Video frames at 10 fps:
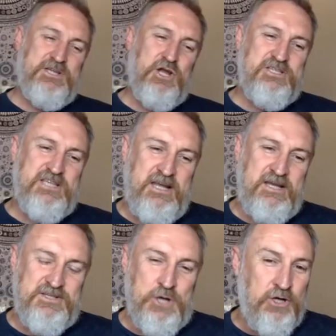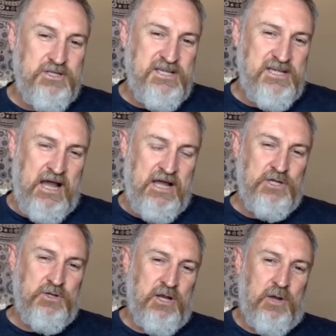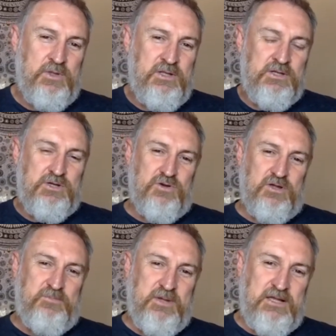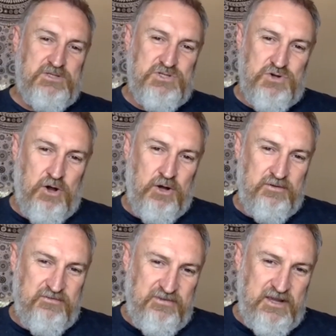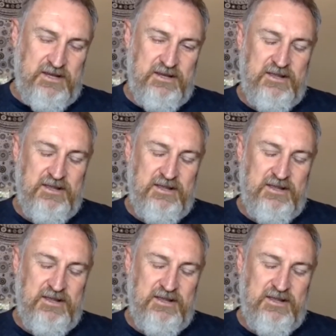you're not seen as an oddity, are you? Within being strong and fit,